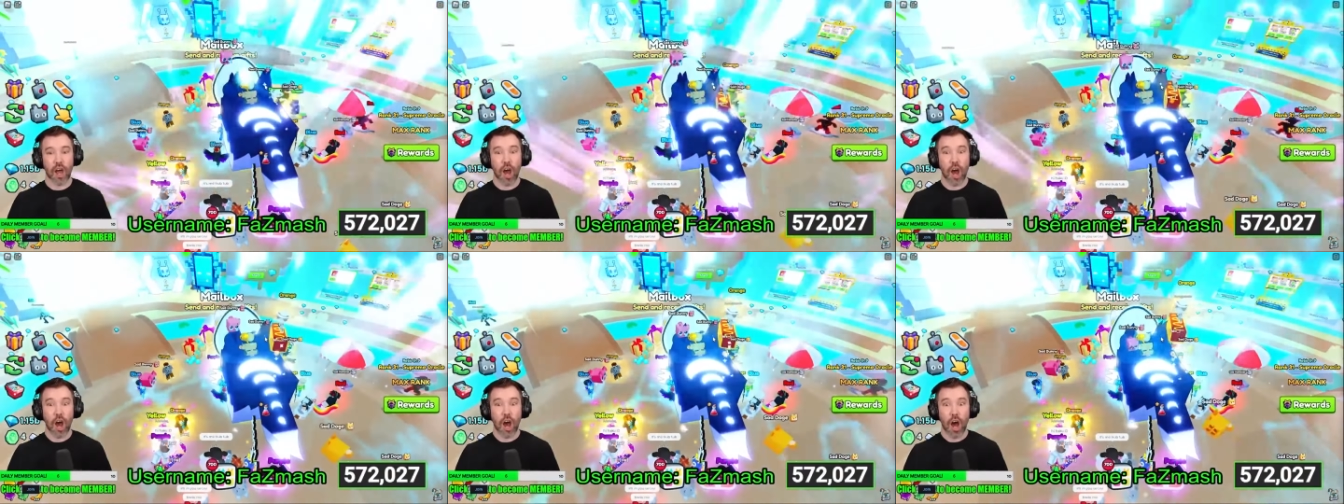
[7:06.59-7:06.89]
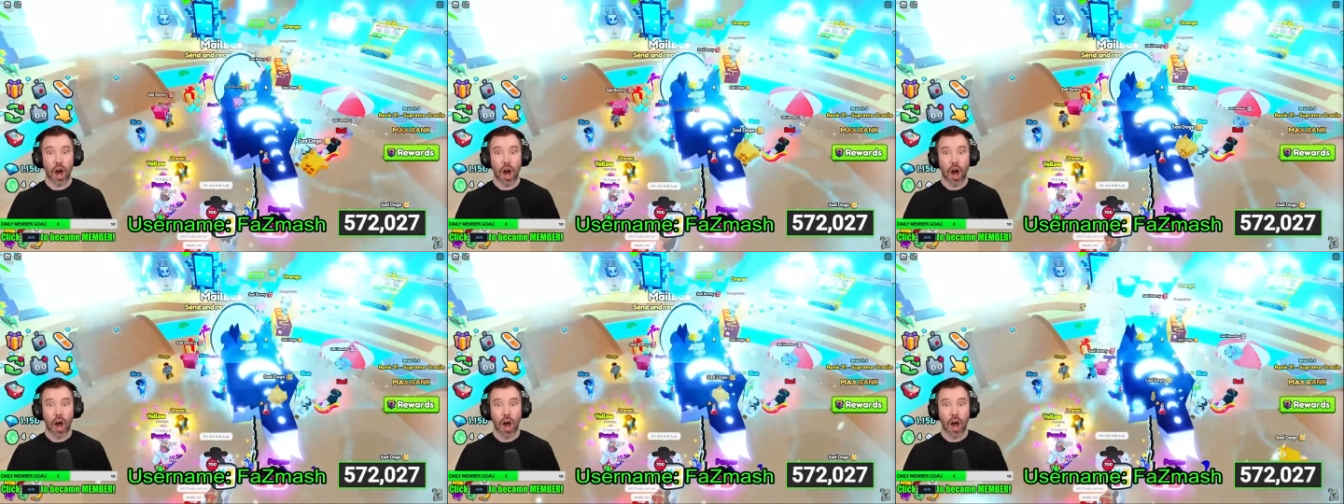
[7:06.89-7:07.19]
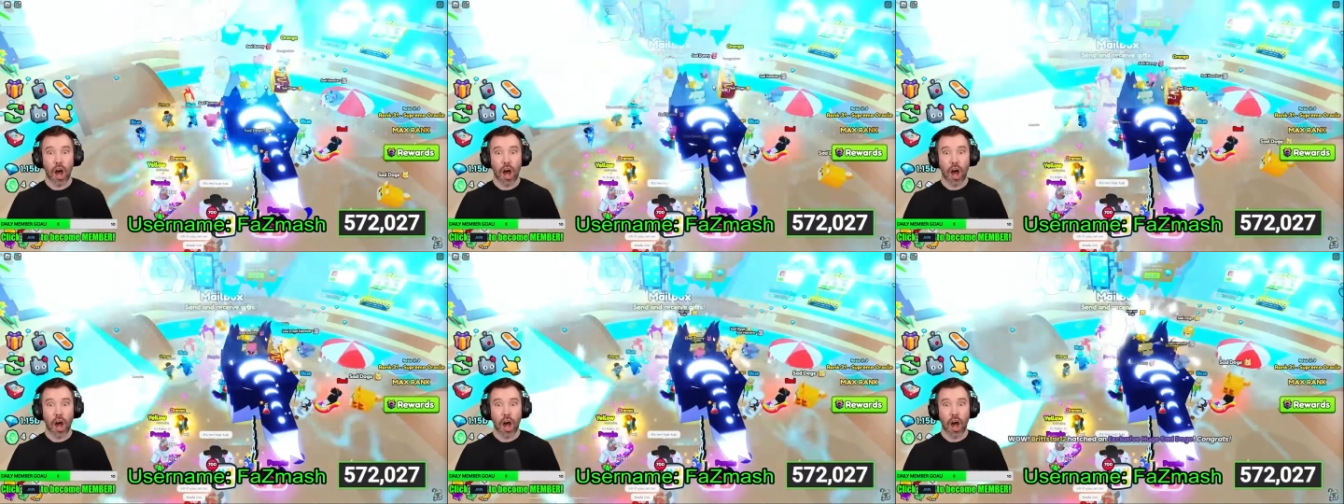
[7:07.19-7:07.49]

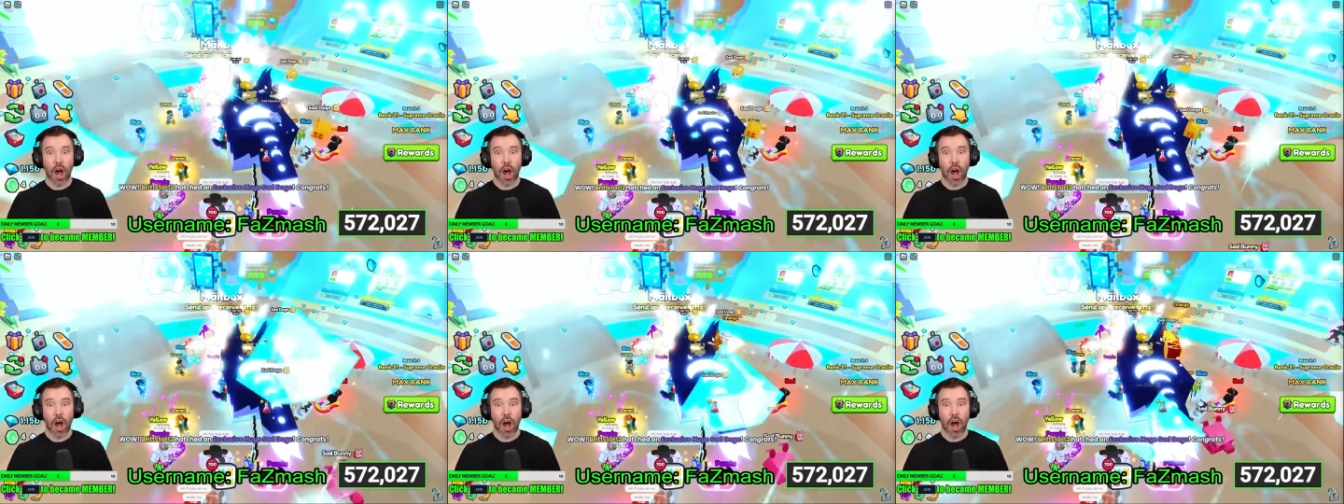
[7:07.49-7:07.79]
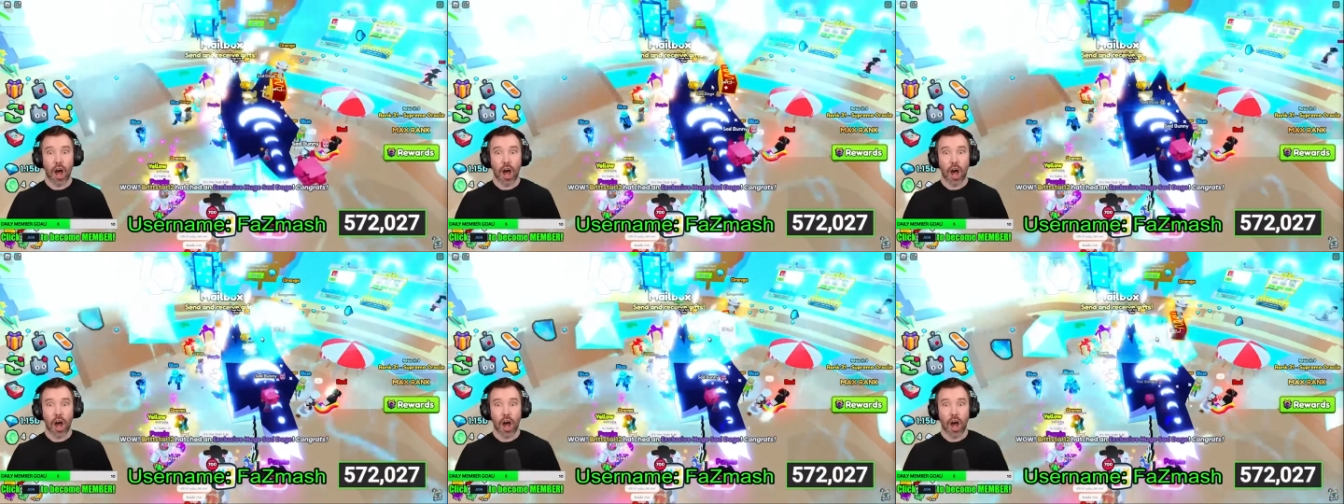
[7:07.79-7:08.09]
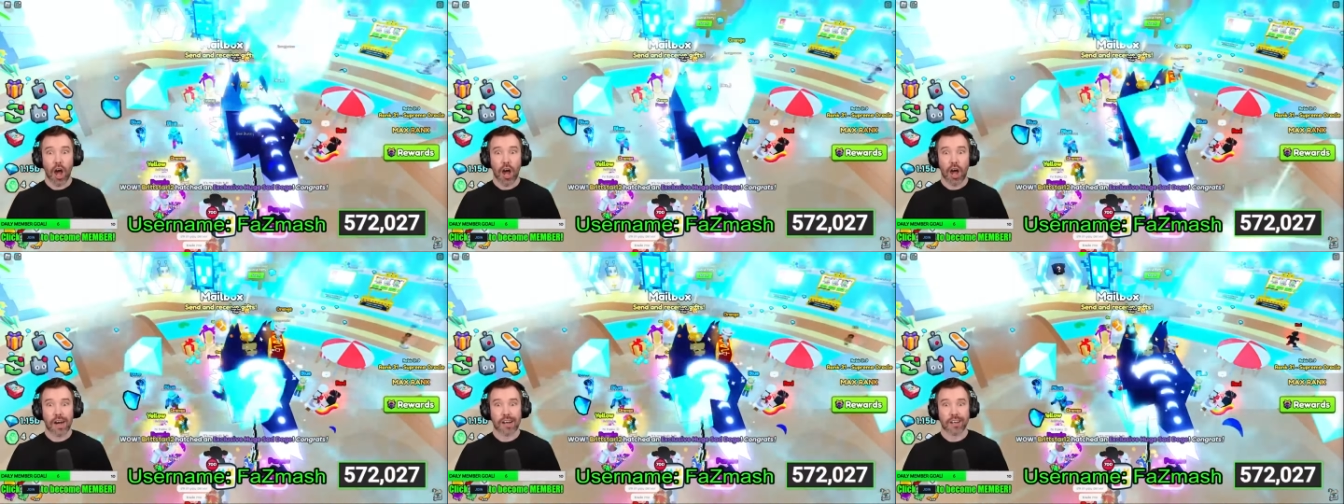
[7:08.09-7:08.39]

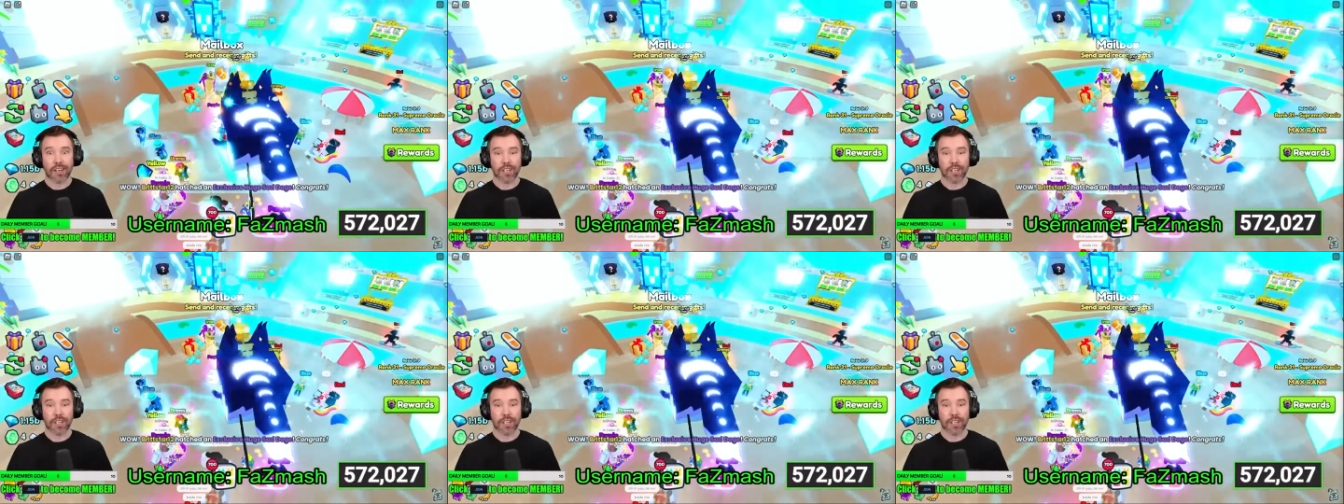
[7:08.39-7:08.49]
Oh,